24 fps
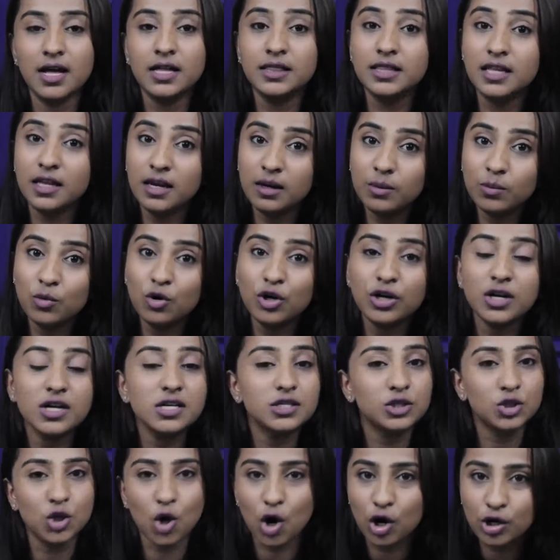The remote
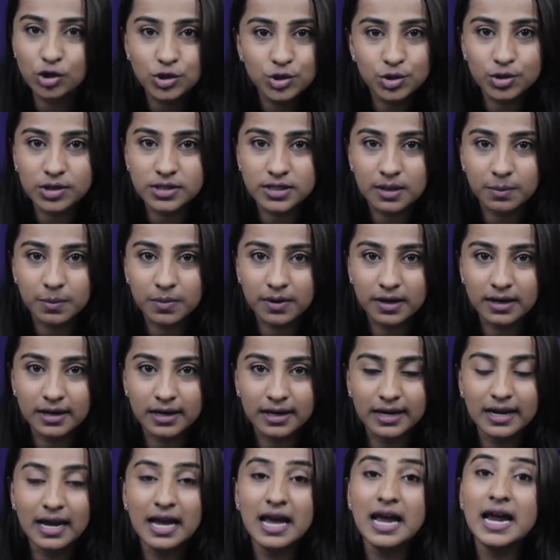is not sold
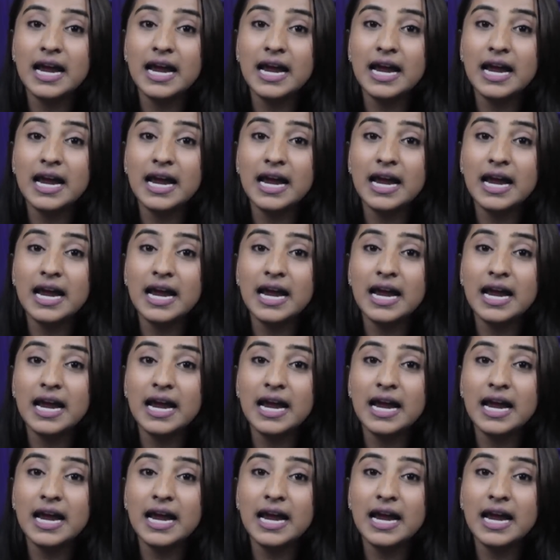separately.